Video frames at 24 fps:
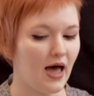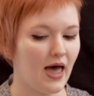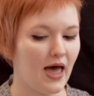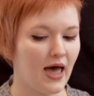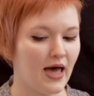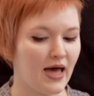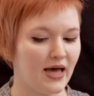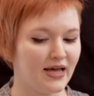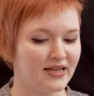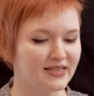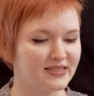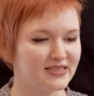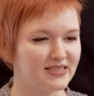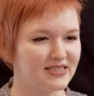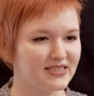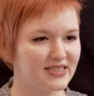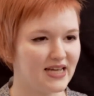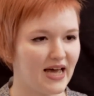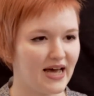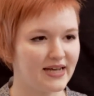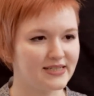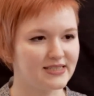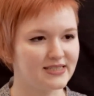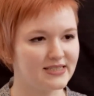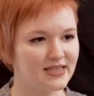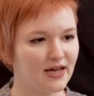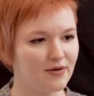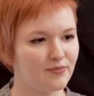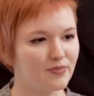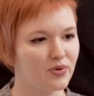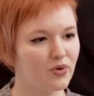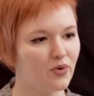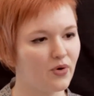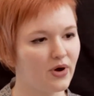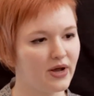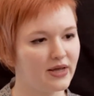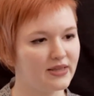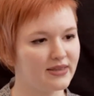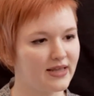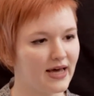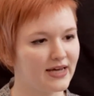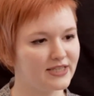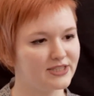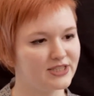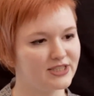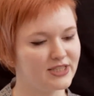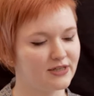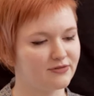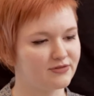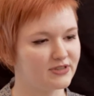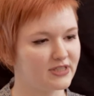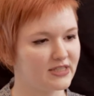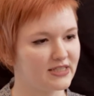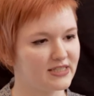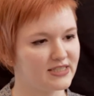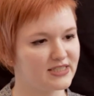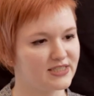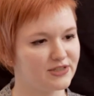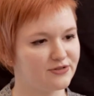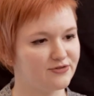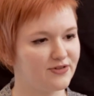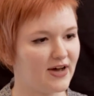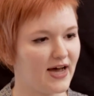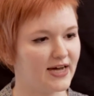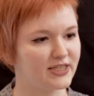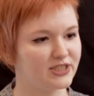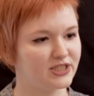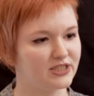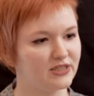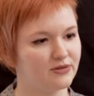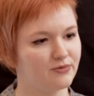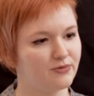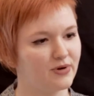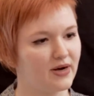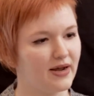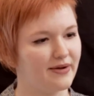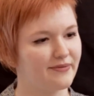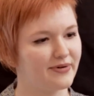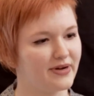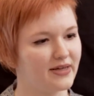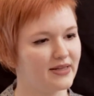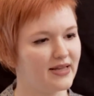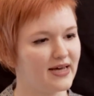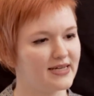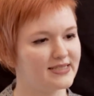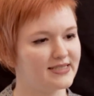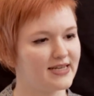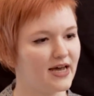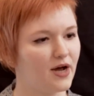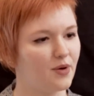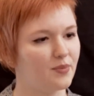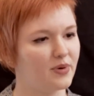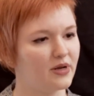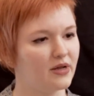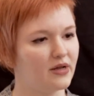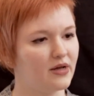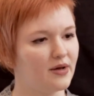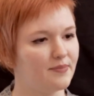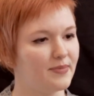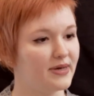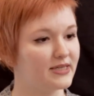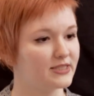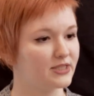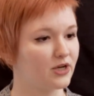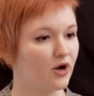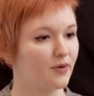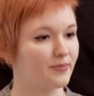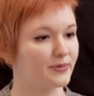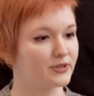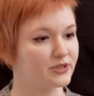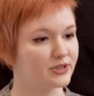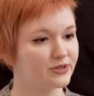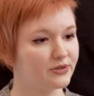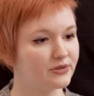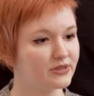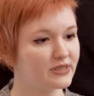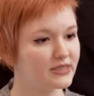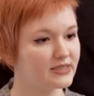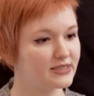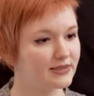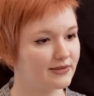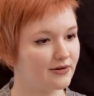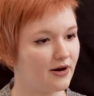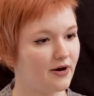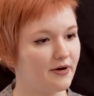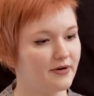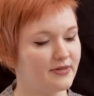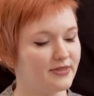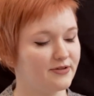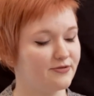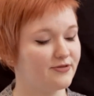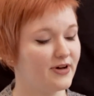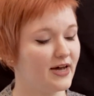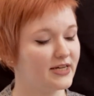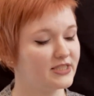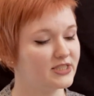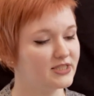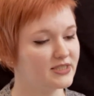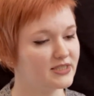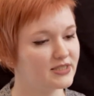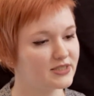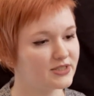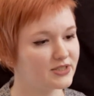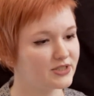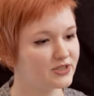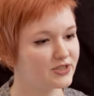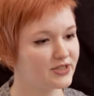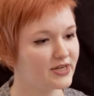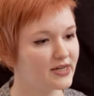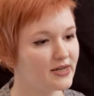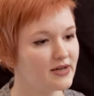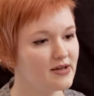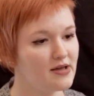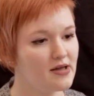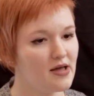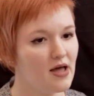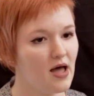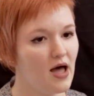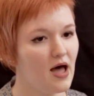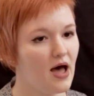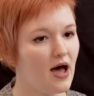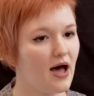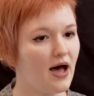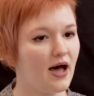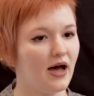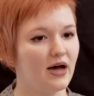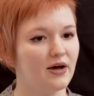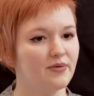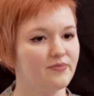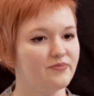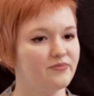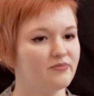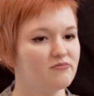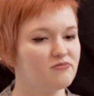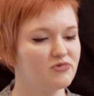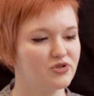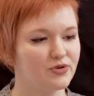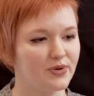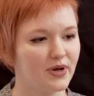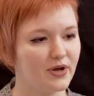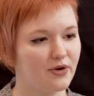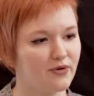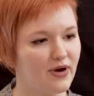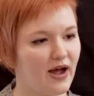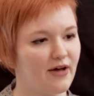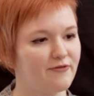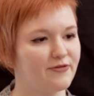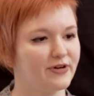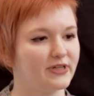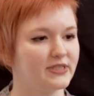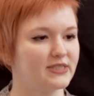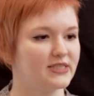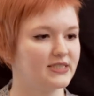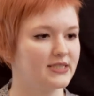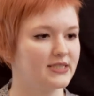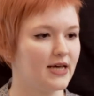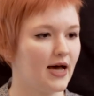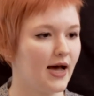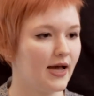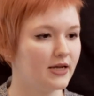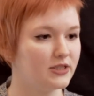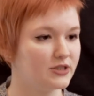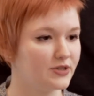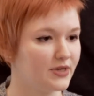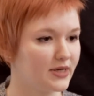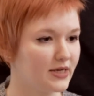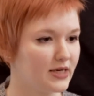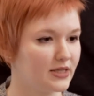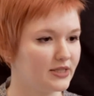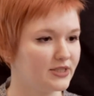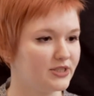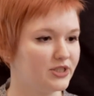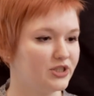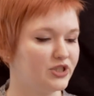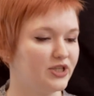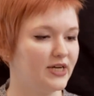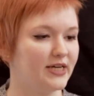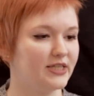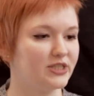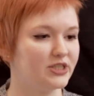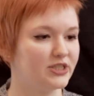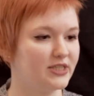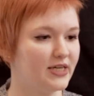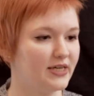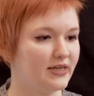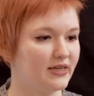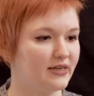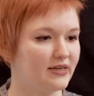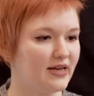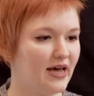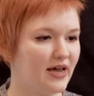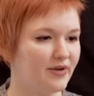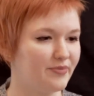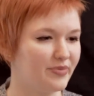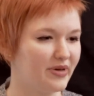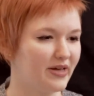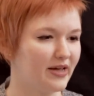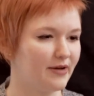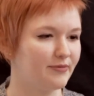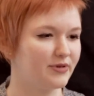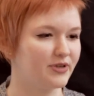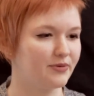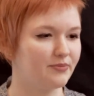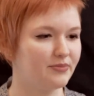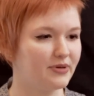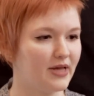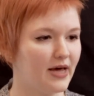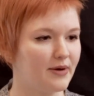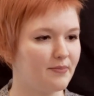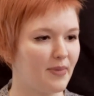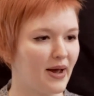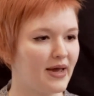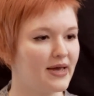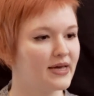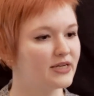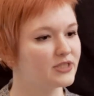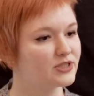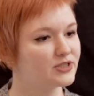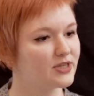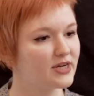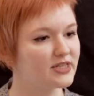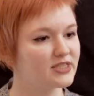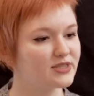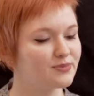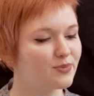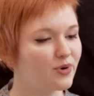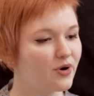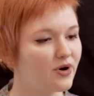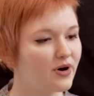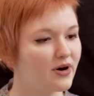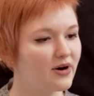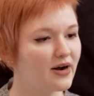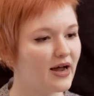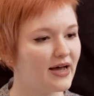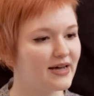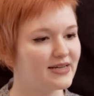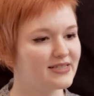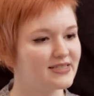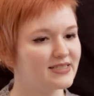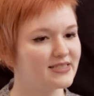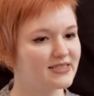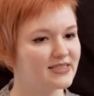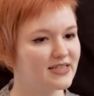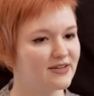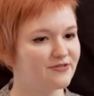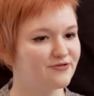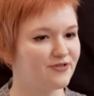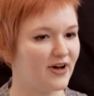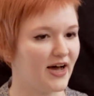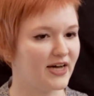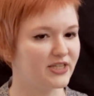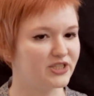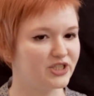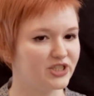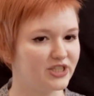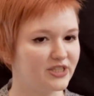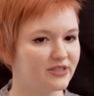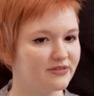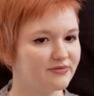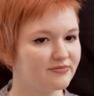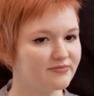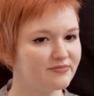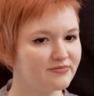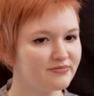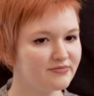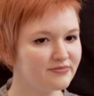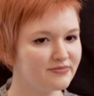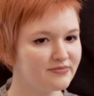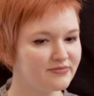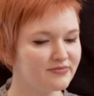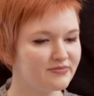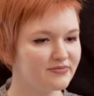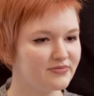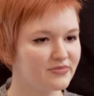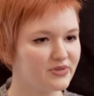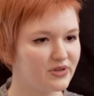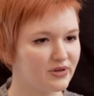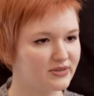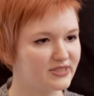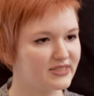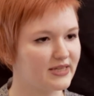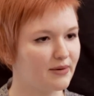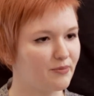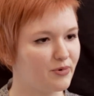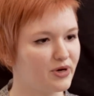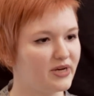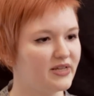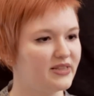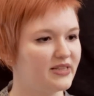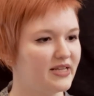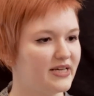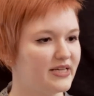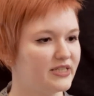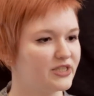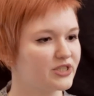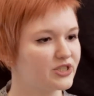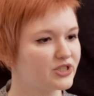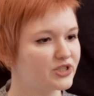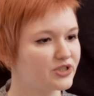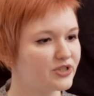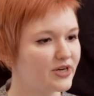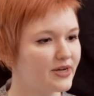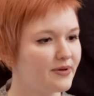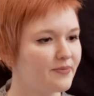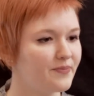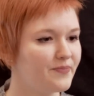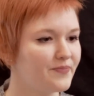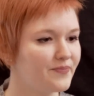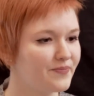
And at some point that shifted into fashion when I realized how many amazing opportunities there are in the fashion industry, doing graphic design, doing illustration, and being able to blend my interests more as a fashion, someone in the industry.